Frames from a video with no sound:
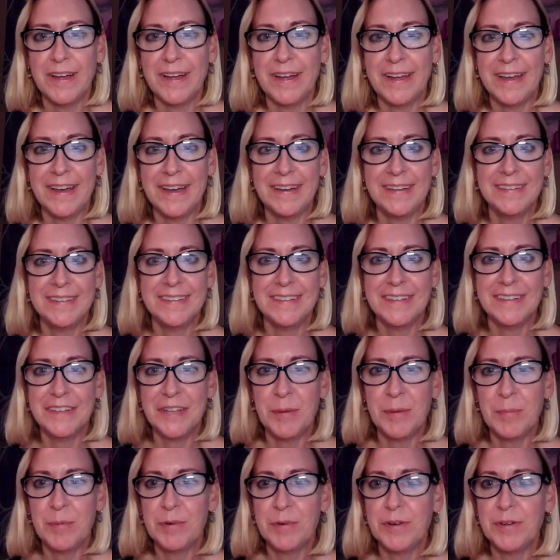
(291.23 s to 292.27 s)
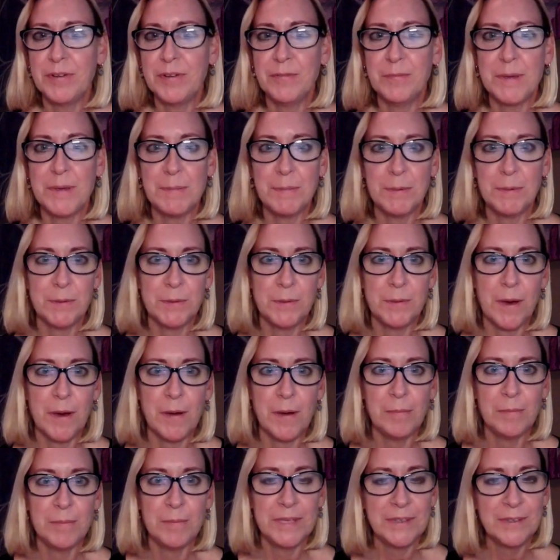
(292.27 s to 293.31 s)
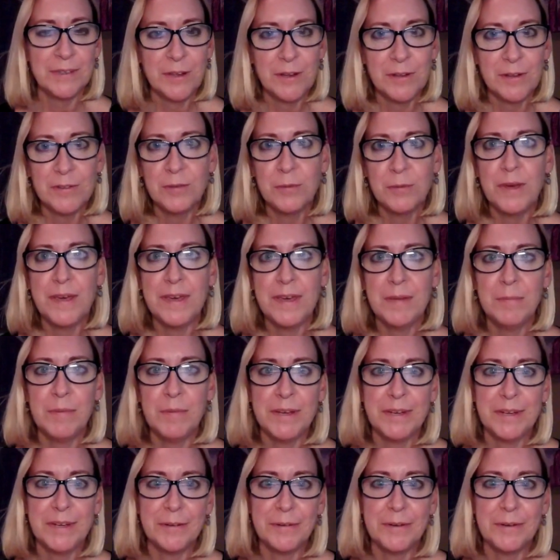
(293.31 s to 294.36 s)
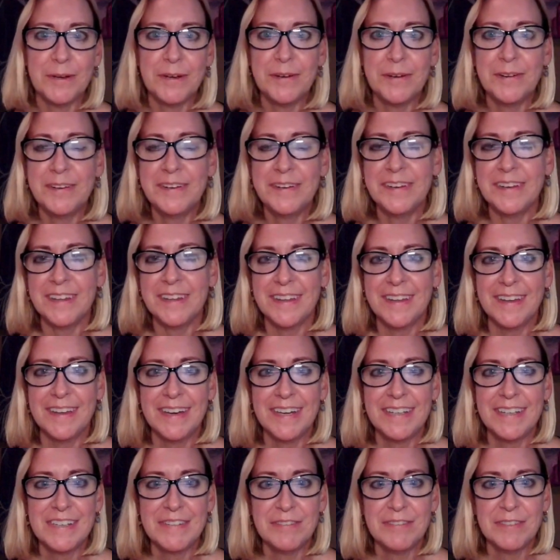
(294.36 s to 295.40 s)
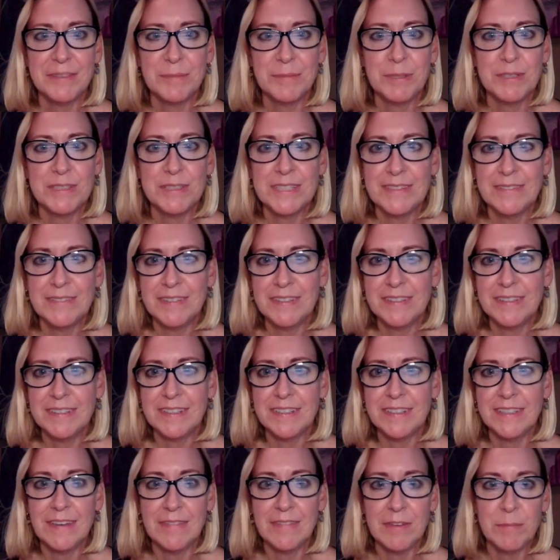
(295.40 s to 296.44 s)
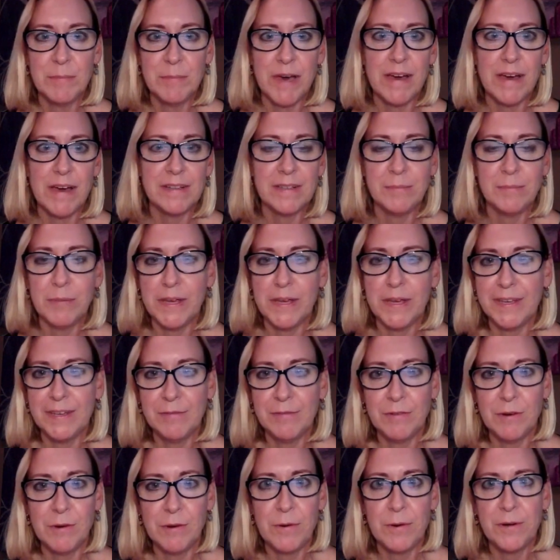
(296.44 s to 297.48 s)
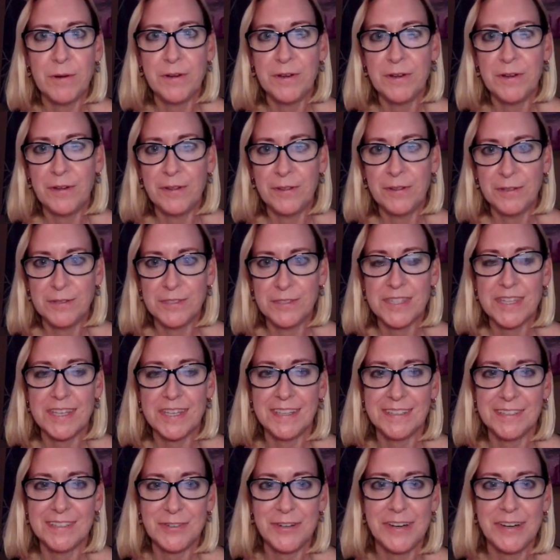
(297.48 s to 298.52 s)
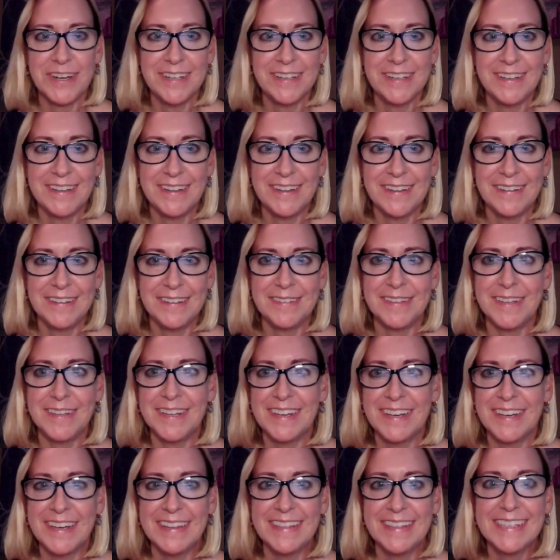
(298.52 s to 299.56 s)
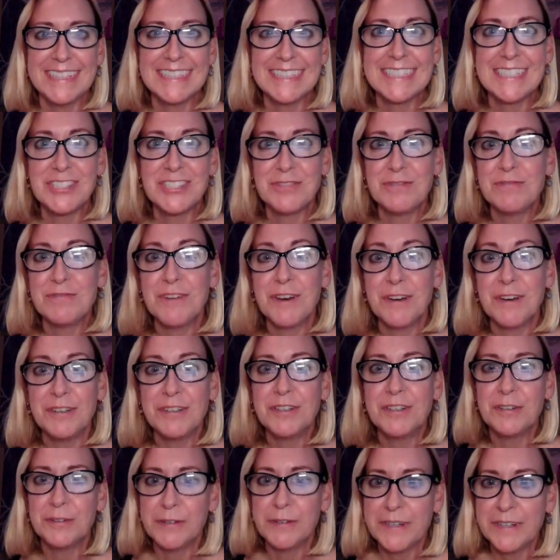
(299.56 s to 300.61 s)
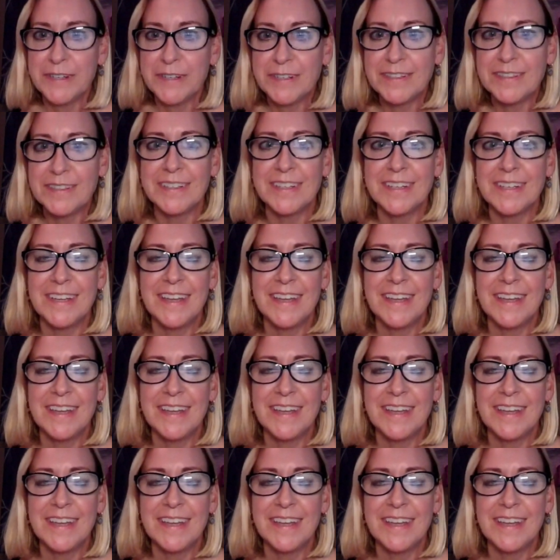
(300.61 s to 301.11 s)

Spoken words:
I had a number of people who helped me along the way in my career, and I definitely believe in giving back and paying forward and all those things, right? I think it's such a fun career.